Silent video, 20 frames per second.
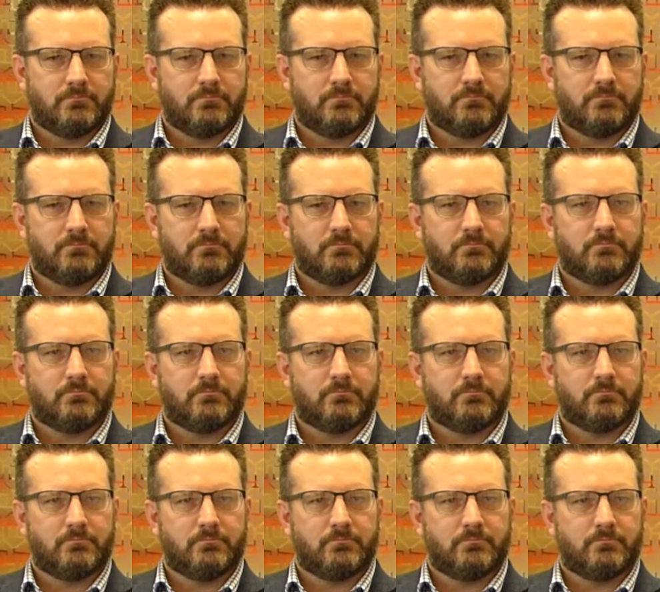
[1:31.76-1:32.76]

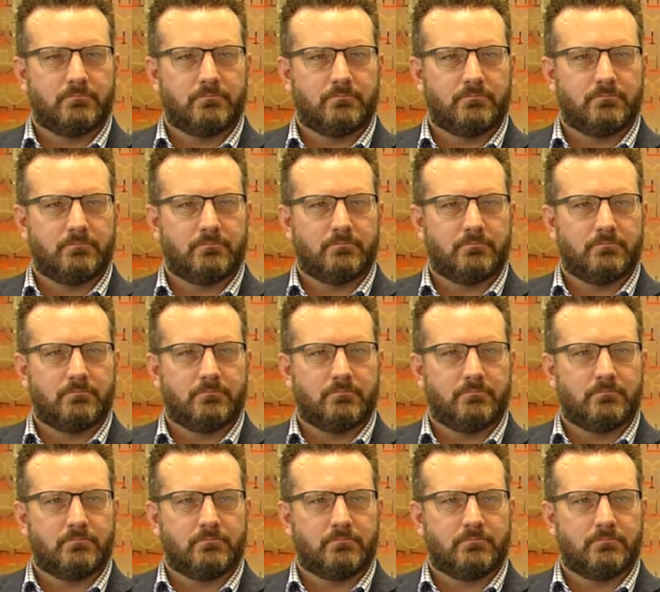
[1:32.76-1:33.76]

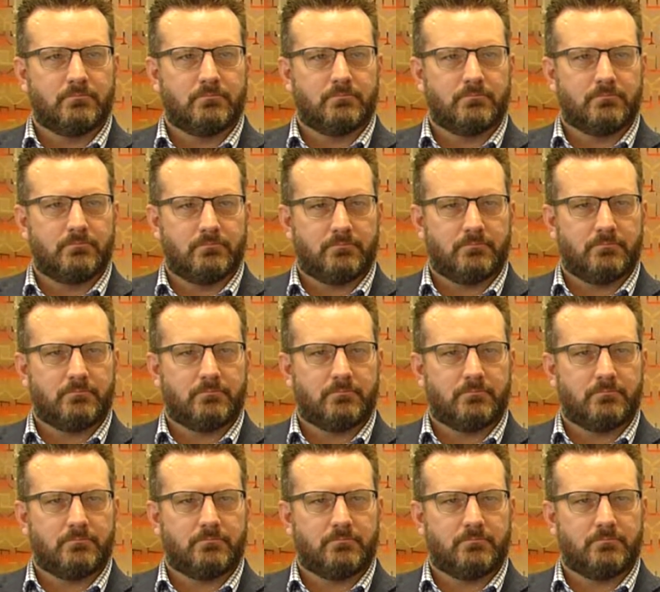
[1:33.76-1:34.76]

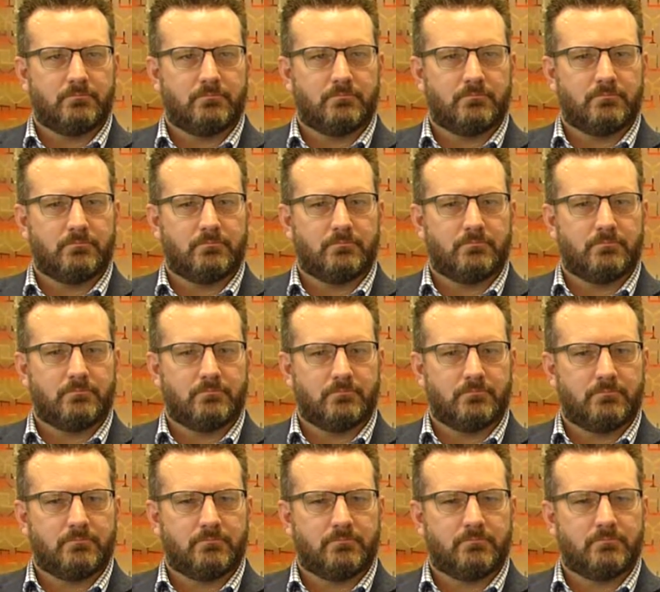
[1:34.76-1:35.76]

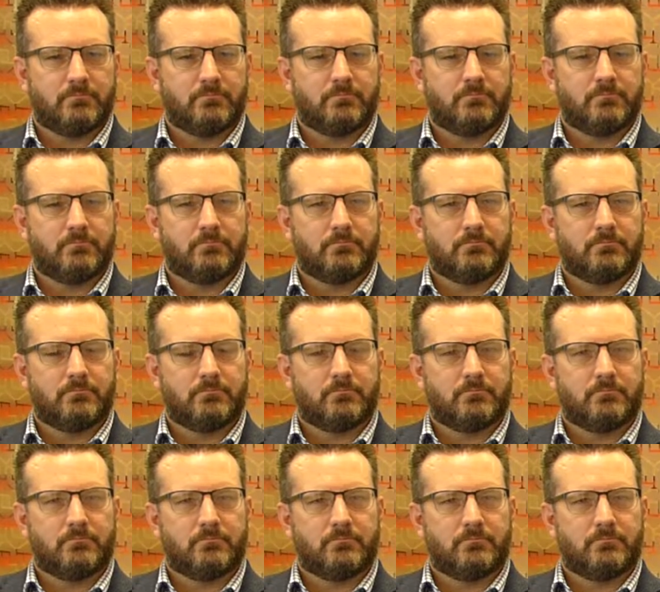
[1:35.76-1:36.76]

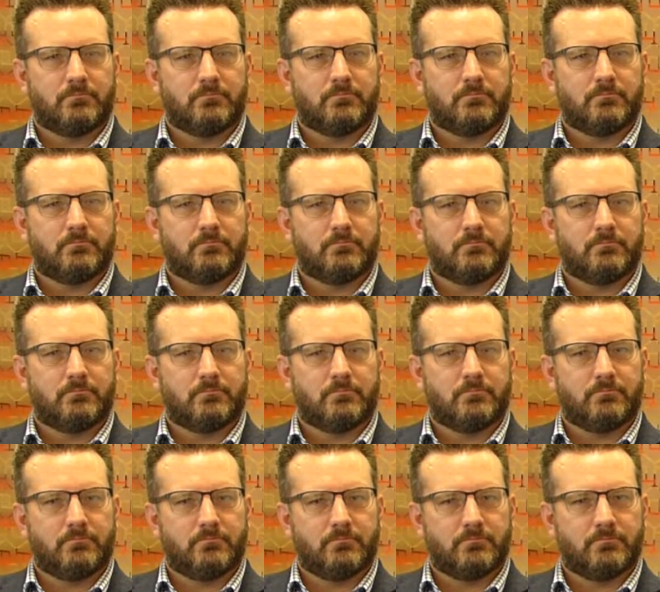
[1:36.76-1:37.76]

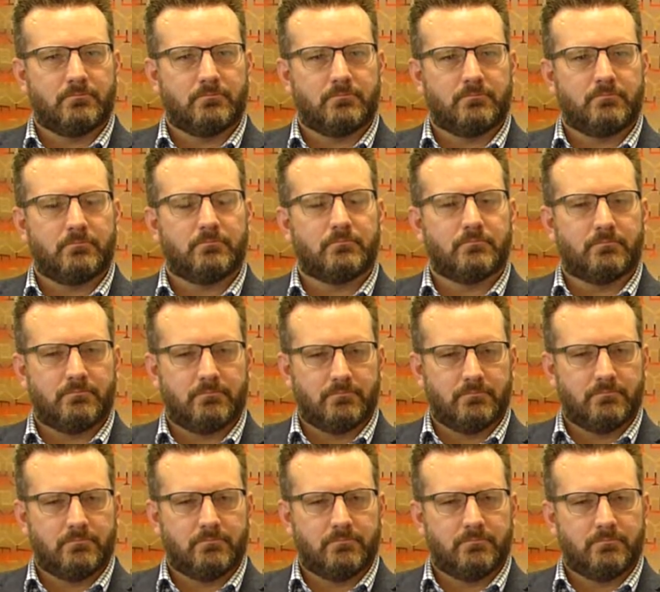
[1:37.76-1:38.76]

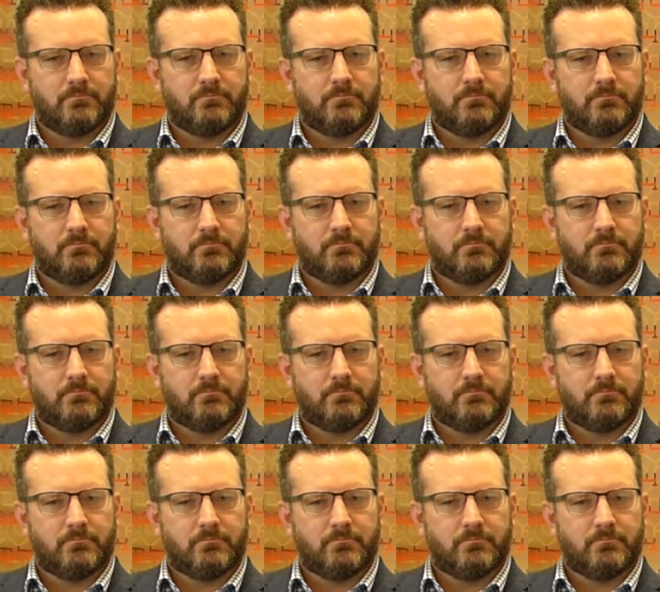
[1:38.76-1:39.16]
The person shown says nothing.